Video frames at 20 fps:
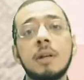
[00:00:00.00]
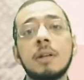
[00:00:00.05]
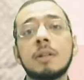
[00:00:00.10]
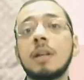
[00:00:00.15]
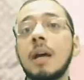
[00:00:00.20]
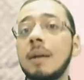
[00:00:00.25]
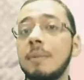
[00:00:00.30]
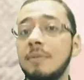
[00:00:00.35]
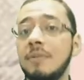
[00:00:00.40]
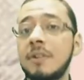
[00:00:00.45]

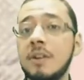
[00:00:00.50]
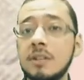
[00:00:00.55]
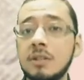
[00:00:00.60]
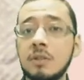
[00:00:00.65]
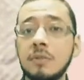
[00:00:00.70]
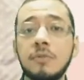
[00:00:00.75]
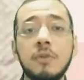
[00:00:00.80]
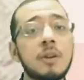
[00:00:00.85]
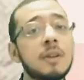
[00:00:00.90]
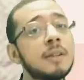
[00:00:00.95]
Right, first
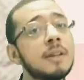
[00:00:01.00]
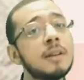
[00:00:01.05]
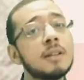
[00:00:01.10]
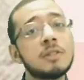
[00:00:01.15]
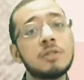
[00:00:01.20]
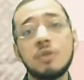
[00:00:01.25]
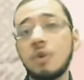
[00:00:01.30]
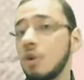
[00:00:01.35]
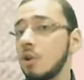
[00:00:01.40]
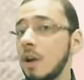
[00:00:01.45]
of all, there
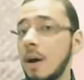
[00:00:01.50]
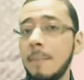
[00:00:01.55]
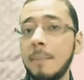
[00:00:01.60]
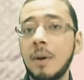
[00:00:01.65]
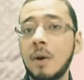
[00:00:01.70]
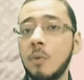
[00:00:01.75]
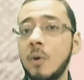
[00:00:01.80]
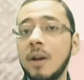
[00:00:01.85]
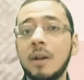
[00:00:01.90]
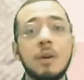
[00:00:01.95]
is no
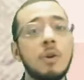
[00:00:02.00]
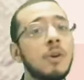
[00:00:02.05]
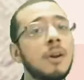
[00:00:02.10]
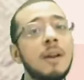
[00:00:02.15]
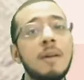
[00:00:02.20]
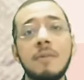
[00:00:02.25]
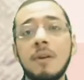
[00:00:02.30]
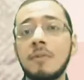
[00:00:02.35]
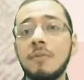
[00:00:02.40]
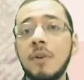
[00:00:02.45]
number one. You will
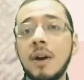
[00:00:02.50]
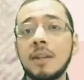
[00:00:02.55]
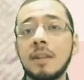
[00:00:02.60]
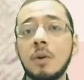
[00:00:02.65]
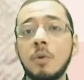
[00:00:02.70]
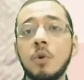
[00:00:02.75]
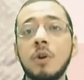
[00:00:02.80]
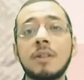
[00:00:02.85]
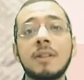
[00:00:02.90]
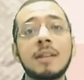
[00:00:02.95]
never find
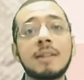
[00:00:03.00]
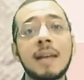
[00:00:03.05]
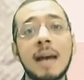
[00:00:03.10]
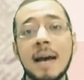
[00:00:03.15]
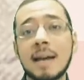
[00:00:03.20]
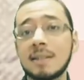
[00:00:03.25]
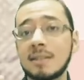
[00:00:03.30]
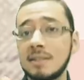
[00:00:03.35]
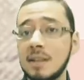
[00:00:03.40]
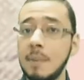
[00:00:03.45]
a word that
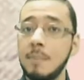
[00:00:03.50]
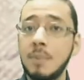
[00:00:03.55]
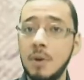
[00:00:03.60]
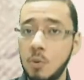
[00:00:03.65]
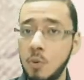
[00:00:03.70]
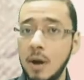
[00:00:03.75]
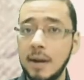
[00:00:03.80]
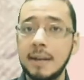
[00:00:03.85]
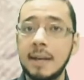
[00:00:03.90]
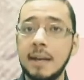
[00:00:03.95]
has number
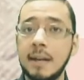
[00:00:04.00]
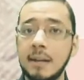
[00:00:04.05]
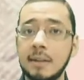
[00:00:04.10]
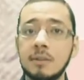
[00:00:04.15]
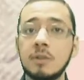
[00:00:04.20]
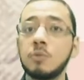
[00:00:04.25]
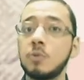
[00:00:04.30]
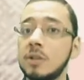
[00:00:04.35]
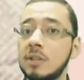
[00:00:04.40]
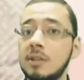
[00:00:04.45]
one in it.
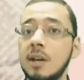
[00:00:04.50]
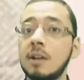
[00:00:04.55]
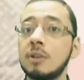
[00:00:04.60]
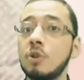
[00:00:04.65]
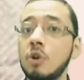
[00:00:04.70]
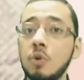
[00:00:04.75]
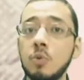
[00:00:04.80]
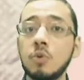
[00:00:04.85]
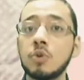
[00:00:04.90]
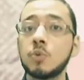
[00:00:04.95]
We start
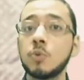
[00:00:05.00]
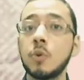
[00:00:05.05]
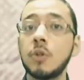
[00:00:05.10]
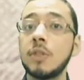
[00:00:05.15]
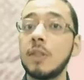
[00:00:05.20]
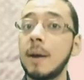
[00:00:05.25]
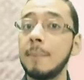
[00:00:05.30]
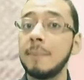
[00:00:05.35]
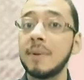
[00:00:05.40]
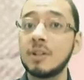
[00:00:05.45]
always with
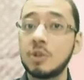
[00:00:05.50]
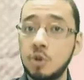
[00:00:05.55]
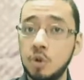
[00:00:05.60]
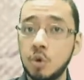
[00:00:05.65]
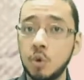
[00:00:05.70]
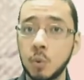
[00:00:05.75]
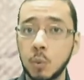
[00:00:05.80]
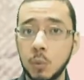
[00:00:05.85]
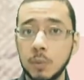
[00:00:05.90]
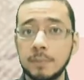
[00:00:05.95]
number two.
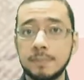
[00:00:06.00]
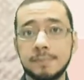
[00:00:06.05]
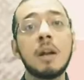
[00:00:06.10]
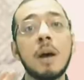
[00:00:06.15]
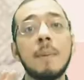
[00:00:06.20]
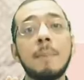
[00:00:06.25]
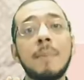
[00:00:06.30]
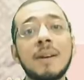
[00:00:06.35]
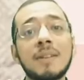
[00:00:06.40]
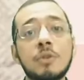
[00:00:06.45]

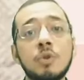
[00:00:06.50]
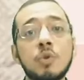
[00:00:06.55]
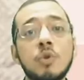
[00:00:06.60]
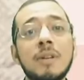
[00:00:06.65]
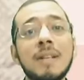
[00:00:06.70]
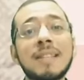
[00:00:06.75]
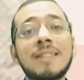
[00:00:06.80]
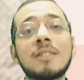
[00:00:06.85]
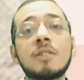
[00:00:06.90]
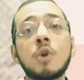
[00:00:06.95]
Number two,
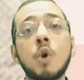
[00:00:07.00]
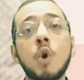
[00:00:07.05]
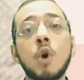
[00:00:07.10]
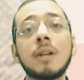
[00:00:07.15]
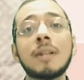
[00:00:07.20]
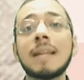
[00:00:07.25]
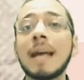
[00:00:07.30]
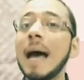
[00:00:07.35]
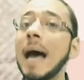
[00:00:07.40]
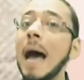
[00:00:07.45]
it's
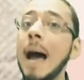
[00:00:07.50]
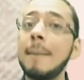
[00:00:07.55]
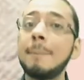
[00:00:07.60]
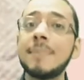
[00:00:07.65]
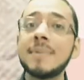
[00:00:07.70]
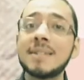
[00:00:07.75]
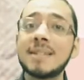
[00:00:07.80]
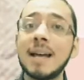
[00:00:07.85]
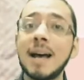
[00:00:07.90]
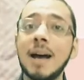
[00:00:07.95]
called
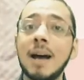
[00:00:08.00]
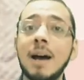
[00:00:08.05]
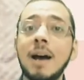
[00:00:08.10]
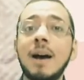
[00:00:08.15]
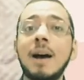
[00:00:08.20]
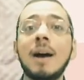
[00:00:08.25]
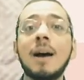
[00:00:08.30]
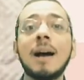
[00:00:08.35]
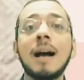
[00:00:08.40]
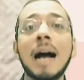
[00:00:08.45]
Hamza.
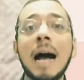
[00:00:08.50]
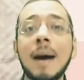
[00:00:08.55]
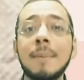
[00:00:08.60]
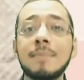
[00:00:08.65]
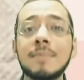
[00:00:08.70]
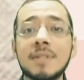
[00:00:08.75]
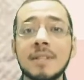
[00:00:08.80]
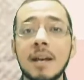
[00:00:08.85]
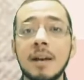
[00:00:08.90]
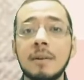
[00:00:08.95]

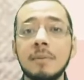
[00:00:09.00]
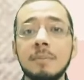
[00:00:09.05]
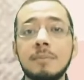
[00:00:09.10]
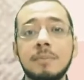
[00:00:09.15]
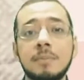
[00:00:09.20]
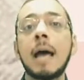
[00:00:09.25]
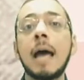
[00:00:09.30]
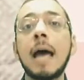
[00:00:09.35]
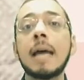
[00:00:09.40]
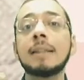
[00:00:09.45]
Hamza.
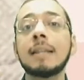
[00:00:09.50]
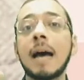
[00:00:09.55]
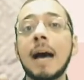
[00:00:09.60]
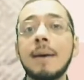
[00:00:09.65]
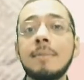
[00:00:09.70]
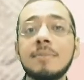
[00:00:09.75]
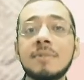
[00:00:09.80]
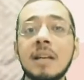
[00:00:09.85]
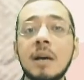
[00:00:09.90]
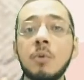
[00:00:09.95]
And
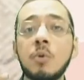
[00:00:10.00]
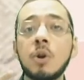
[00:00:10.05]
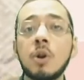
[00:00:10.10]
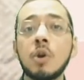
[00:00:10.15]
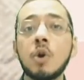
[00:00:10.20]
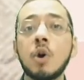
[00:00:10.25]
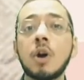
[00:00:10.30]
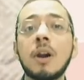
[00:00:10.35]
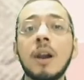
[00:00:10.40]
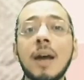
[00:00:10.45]
Hamza will
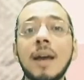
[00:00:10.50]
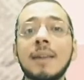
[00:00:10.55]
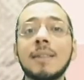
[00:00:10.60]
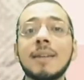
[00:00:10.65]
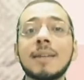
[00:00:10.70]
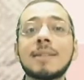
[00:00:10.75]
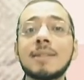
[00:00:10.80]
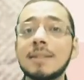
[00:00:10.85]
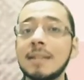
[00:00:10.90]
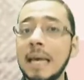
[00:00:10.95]
look like
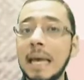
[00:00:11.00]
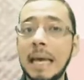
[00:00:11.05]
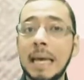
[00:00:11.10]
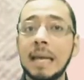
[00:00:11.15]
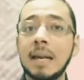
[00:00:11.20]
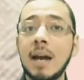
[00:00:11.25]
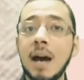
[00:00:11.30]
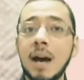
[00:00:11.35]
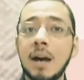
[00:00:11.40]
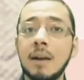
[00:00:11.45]
this
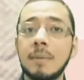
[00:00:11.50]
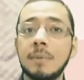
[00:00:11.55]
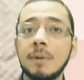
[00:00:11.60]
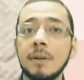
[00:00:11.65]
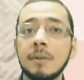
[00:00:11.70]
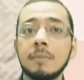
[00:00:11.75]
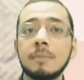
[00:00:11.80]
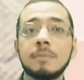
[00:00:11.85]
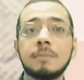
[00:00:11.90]
in Arabic.